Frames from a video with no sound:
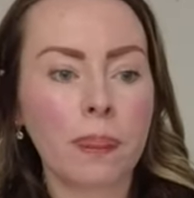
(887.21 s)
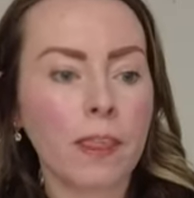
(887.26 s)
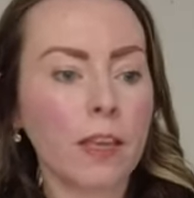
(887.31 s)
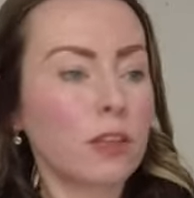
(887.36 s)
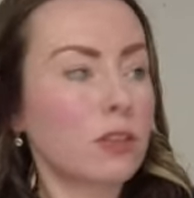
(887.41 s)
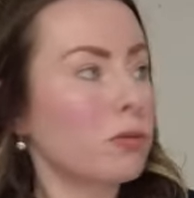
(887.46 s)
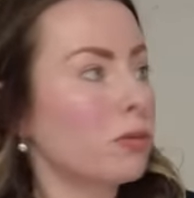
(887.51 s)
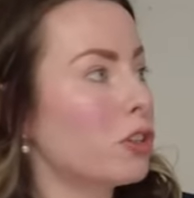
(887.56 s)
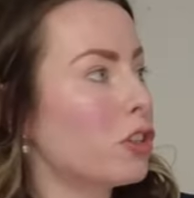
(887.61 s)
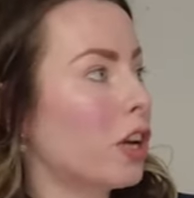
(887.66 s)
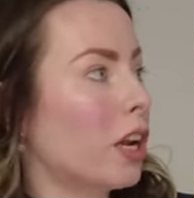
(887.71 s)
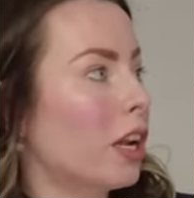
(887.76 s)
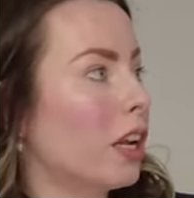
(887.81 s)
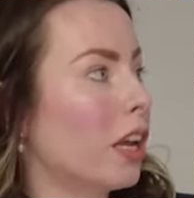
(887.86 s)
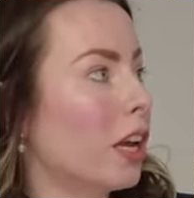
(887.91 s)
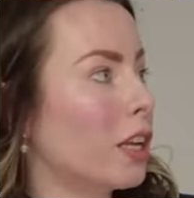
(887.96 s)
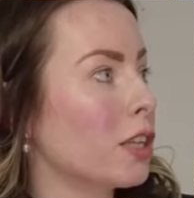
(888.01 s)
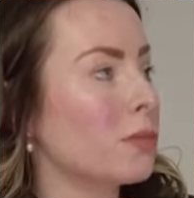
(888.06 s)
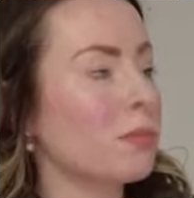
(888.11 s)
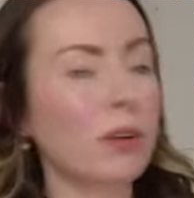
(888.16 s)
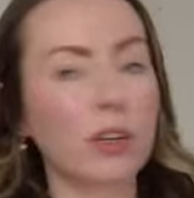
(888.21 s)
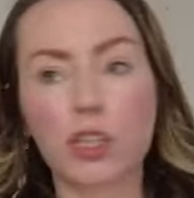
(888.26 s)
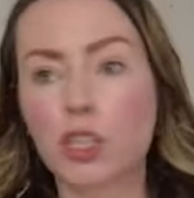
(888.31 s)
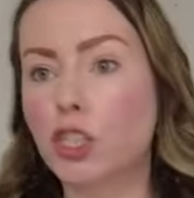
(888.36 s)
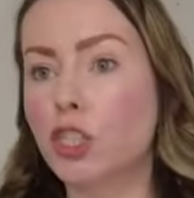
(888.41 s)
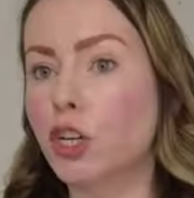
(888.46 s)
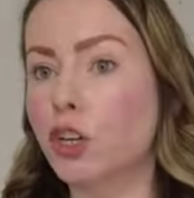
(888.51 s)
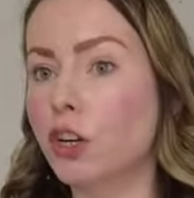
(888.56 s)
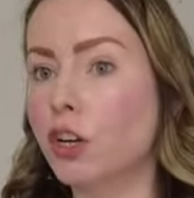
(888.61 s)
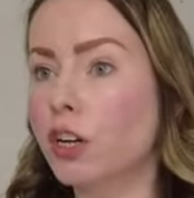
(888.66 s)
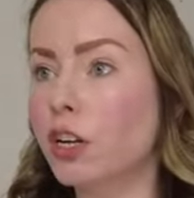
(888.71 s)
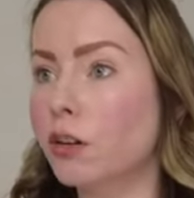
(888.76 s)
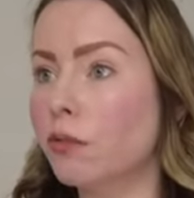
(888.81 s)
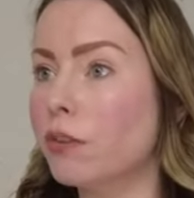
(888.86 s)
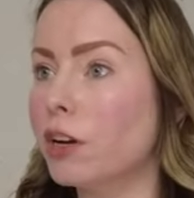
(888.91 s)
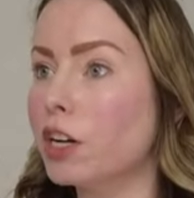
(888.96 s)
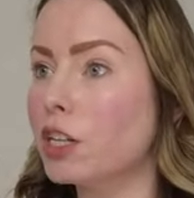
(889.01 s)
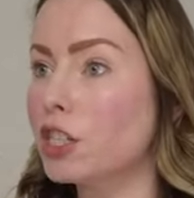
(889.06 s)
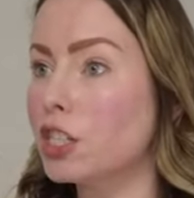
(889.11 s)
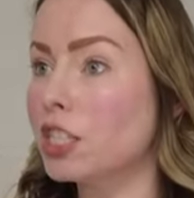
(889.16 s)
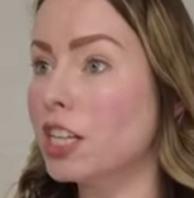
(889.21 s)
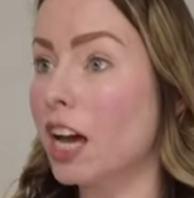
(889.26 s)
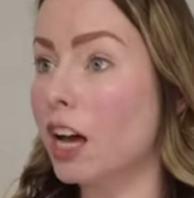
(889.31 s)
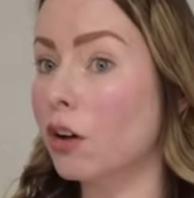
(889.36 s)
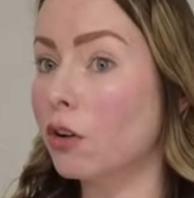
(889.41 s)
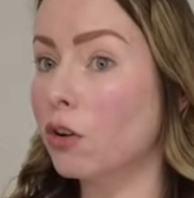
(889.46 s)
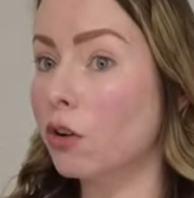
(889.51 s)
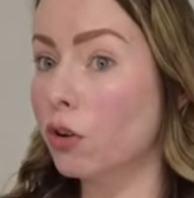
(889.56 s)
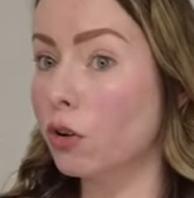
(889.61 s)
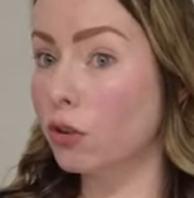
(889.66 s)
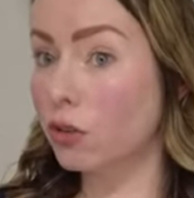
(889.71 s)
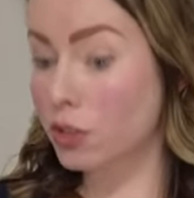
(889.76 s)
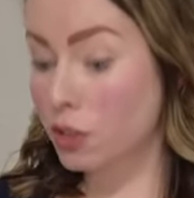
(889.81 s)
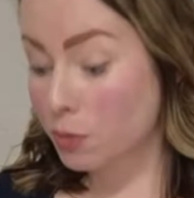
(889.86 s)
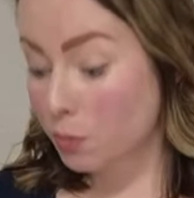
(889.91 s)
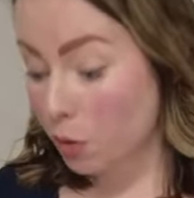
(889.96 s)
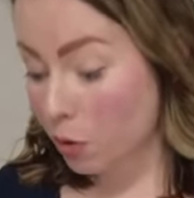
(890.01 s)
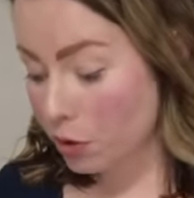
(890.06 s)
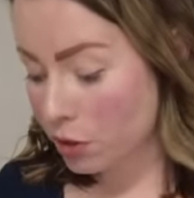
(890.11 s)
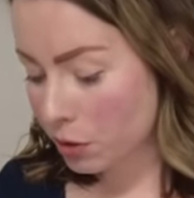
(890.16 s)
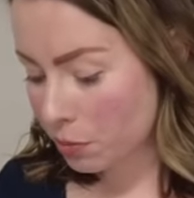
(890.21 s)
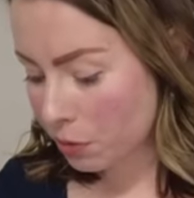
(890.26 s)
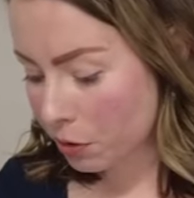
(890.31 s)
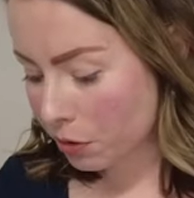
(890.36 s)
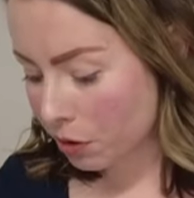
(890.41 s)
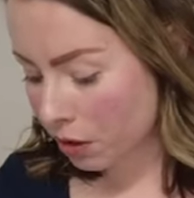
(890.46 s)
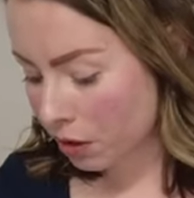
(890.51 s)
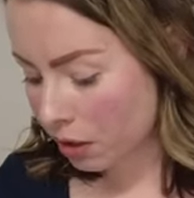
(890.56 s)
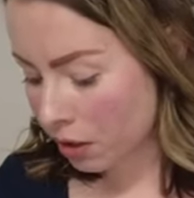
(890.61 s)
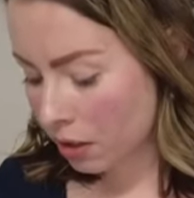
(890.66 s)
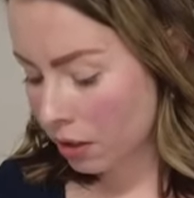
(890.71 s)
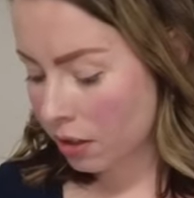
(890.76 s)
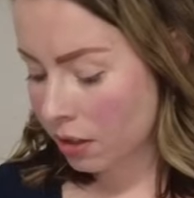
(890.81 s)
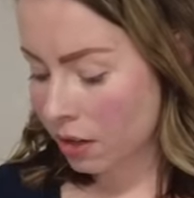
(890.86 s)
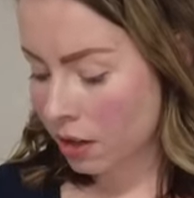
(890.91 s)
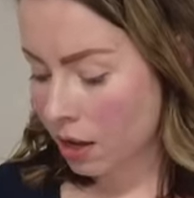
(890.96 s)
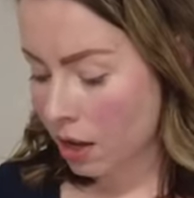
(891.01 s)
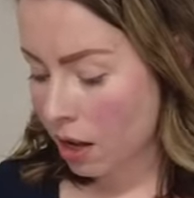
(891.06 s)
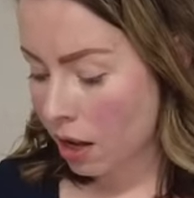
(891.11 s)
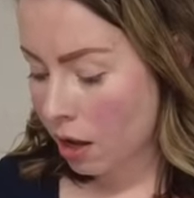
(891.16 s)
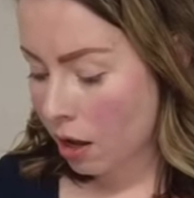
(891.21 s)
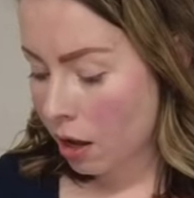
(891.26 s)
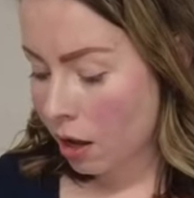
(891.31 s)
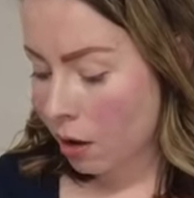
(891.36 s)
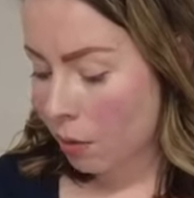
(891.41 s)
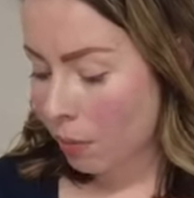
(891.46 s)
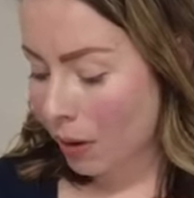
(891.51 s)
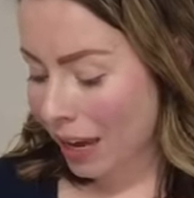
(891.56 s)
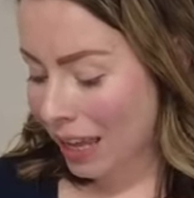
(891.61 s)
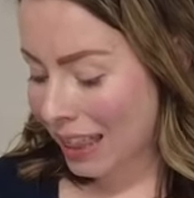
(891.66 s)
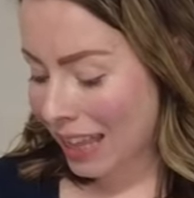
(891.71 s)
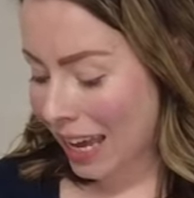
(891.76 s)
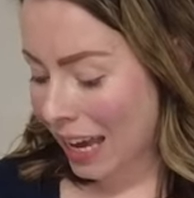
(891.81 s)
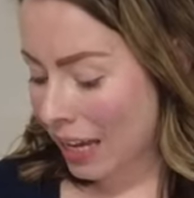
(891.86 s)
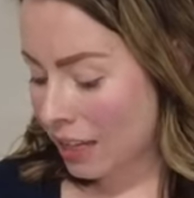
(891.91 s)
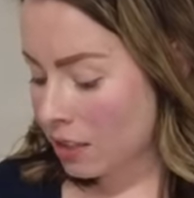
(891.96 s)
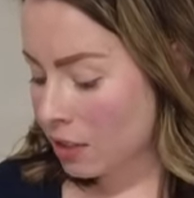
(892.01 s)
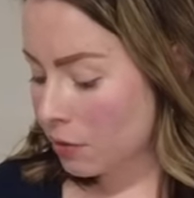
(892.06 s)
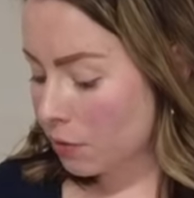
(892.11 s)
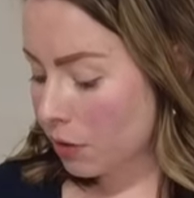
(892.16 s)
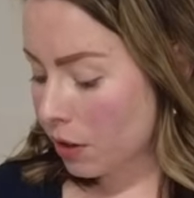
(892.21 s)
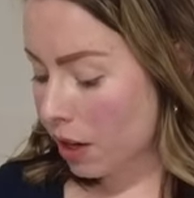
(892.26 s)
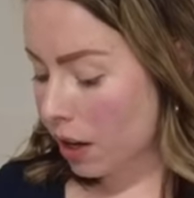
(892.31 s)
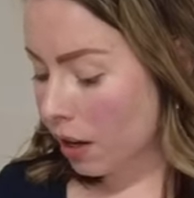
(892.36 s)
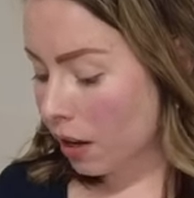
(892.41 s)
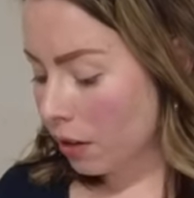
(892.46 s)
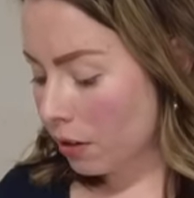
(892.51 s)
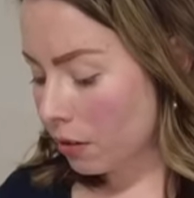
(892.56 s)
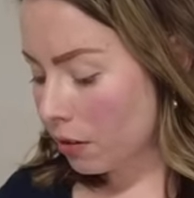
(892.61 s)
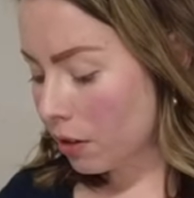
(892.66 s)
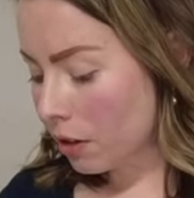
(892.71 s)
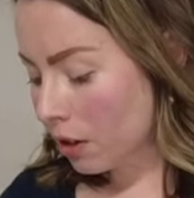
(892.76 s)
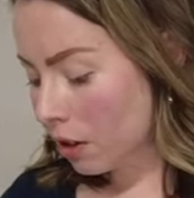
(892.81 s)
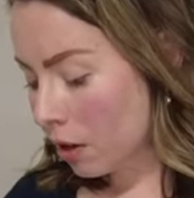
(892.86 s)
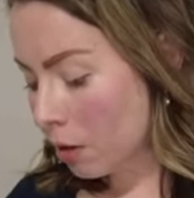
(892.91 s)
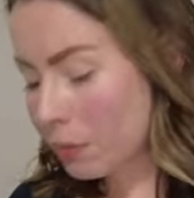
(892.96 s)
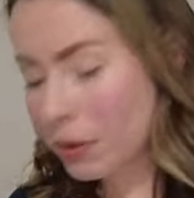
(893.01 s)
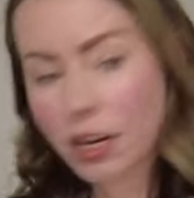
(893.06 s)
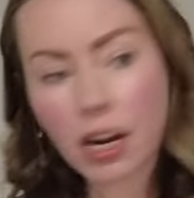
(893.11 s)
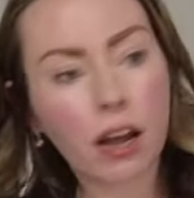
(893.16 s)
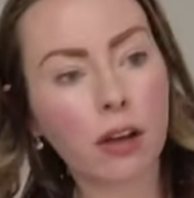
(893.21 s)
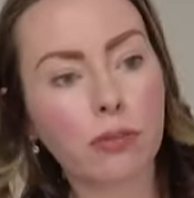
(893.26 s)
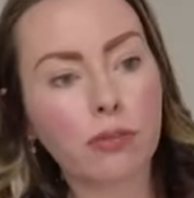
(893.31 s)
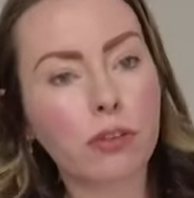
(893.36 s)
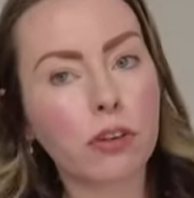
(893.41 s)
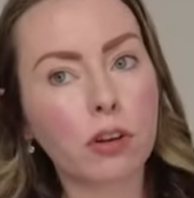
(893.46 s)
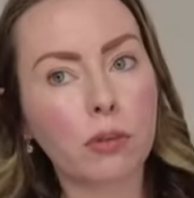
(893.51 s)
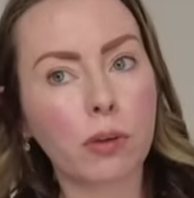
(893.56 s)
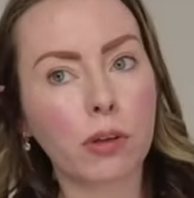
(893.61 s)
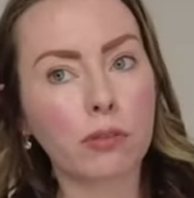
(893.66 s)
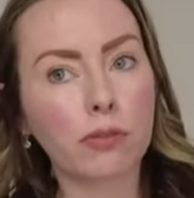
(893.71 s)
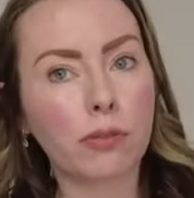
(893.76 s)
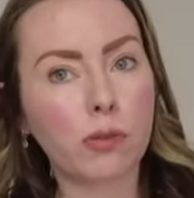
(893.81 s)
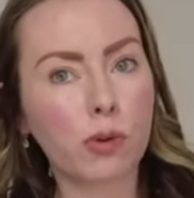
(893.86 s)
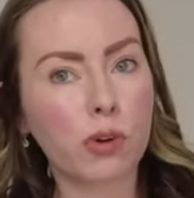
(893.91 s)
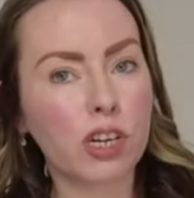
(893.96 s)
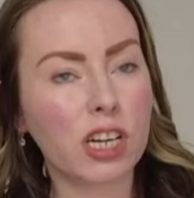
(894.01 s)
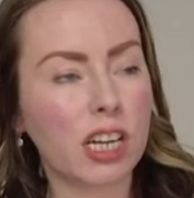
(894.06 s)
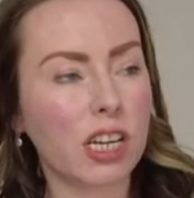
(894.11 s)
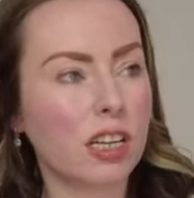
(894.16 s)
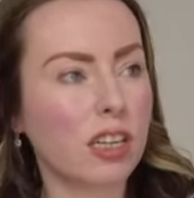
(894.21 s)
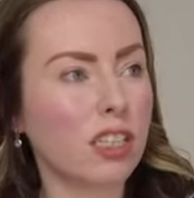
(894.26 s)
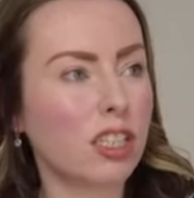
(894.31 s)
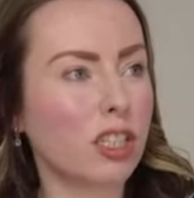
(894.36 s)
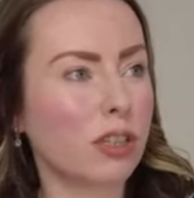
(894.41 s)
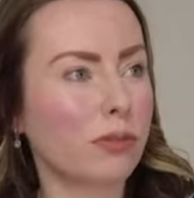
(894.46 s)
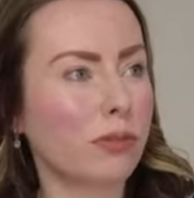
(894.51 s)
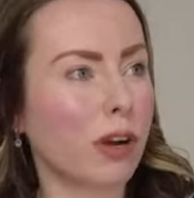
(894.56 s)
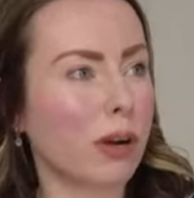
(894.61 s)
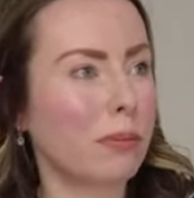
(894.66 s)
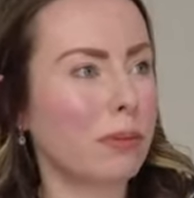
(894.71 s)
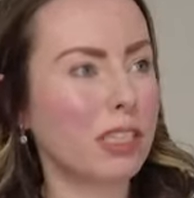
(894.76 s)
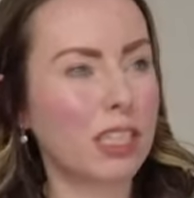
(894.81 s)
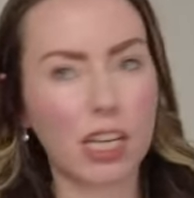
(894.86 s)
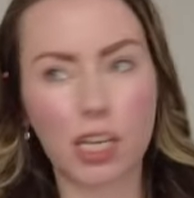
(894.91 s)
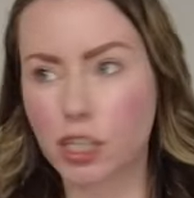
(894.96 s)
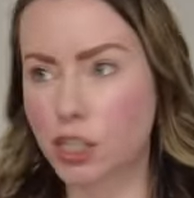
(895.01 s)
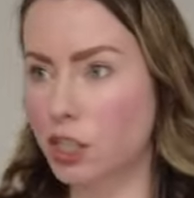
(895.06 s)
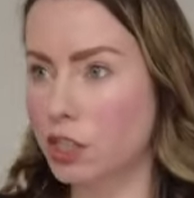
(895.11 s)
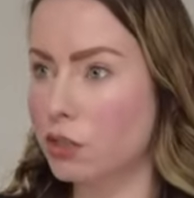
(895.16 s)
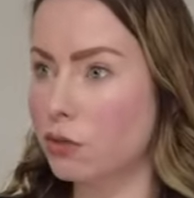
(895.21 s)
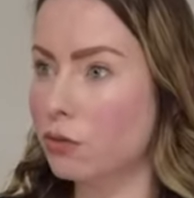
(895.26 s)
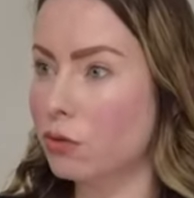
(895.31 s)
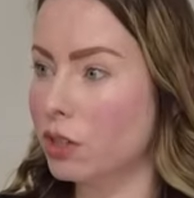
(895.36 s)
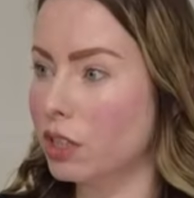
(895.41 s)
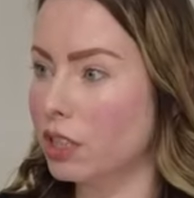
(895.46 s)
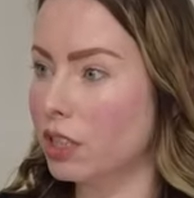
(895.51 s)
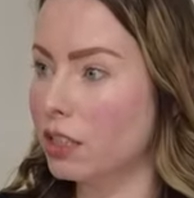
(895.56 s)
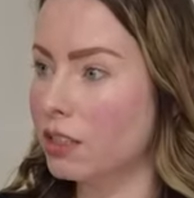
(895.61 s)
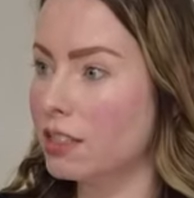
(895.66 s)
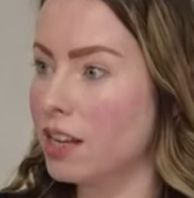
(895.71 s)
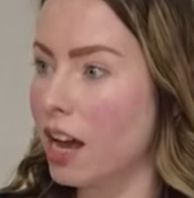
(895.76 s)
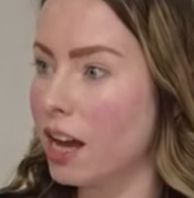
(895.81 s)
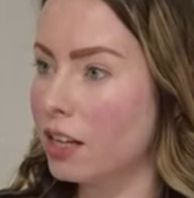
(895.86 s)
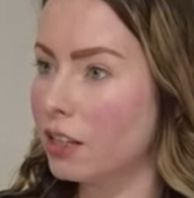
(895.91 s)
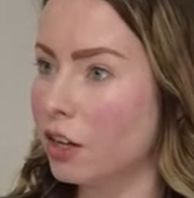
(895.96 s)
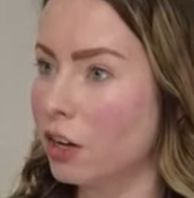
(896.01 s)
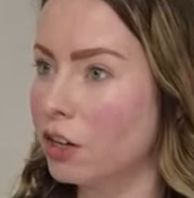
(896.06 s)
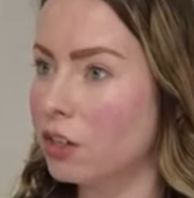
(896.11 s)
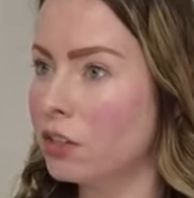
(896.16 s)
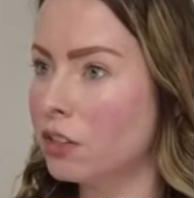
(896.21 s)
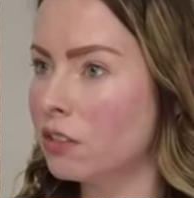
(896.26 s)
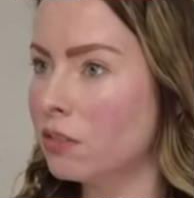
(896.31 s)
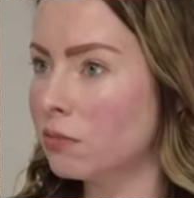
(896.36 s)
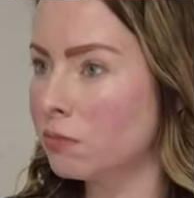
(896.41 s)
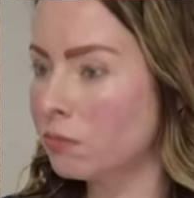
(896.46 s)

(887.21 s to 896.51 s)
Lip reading: So we're trying to get as much sugar converted to alcohol as possible. But at the end of that, I mean, after about 4 days, your fermentation will really die down.